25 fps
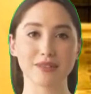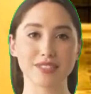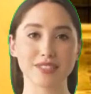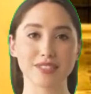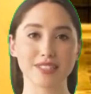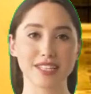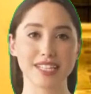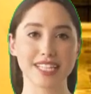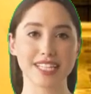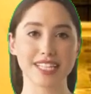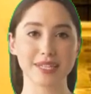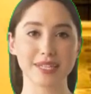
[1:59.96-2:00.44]
for
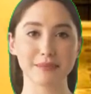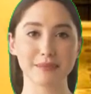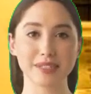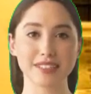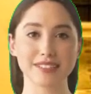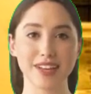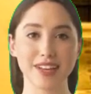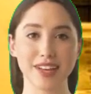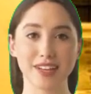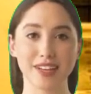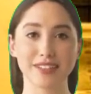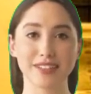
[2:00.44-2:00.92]
3
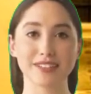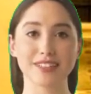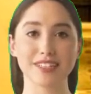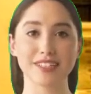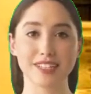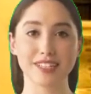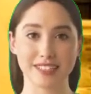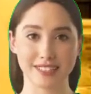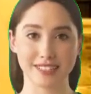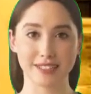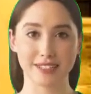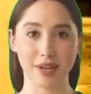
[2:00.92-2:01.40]
nights in the
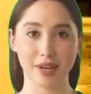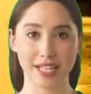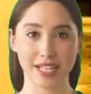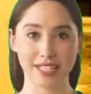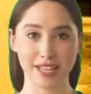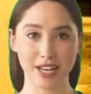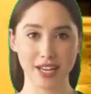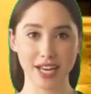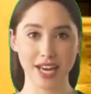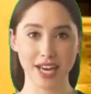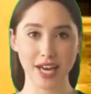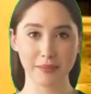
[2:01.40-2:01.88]
executive
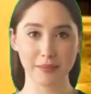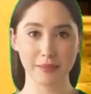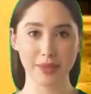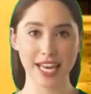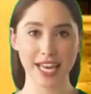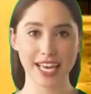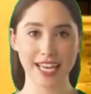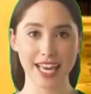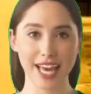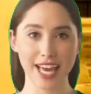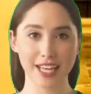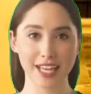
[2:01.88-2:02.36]
room.
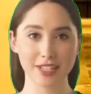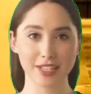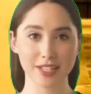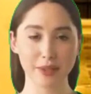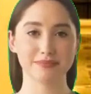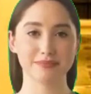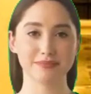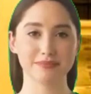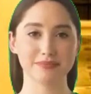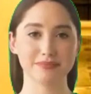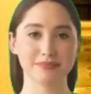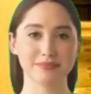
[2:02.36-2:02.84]
The room
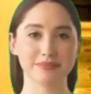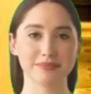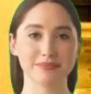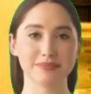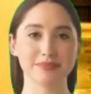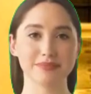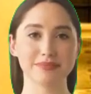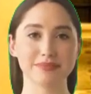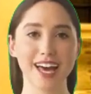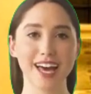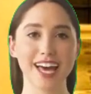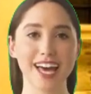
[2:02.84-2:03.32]
was clean and
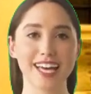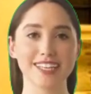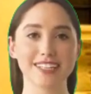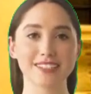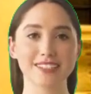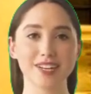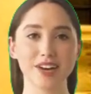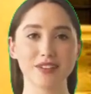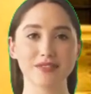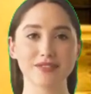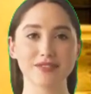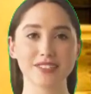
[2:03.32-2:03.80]
well
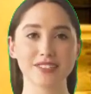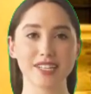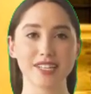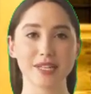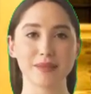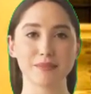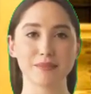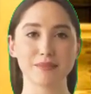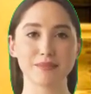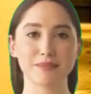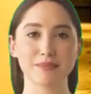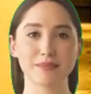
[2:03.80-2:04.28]
equipped with
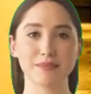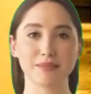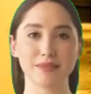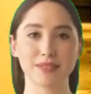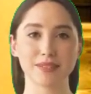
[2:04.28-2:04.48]
amenities.